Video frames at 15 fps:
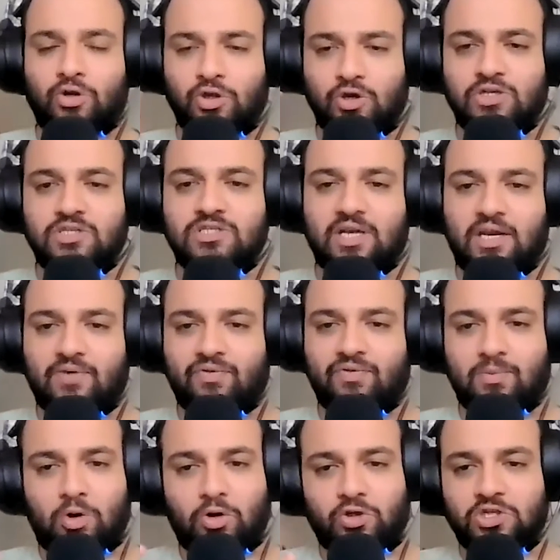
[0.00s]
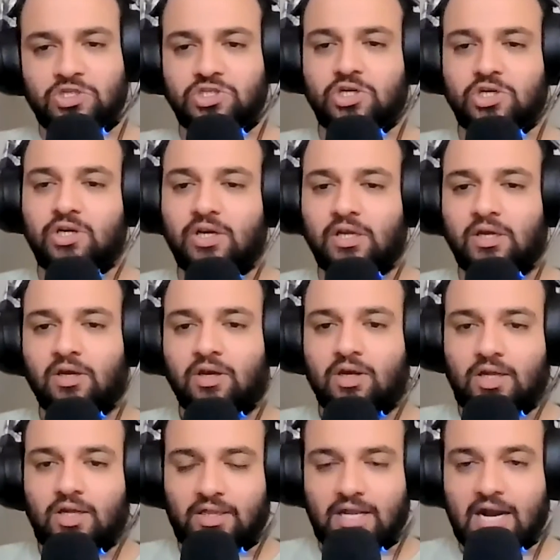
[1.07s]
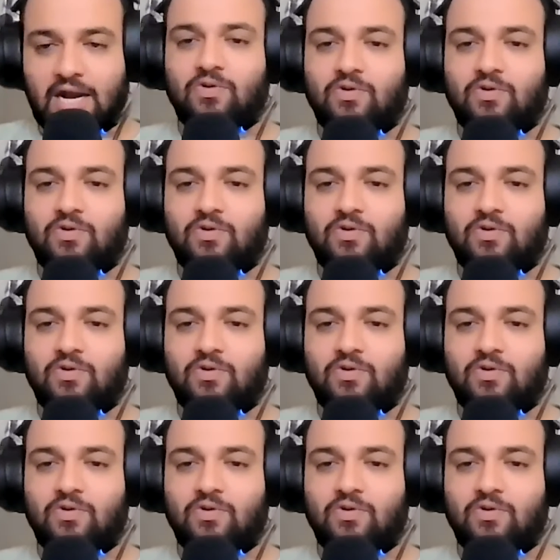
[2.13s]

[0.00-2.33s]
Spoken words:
yourself, about your journey. That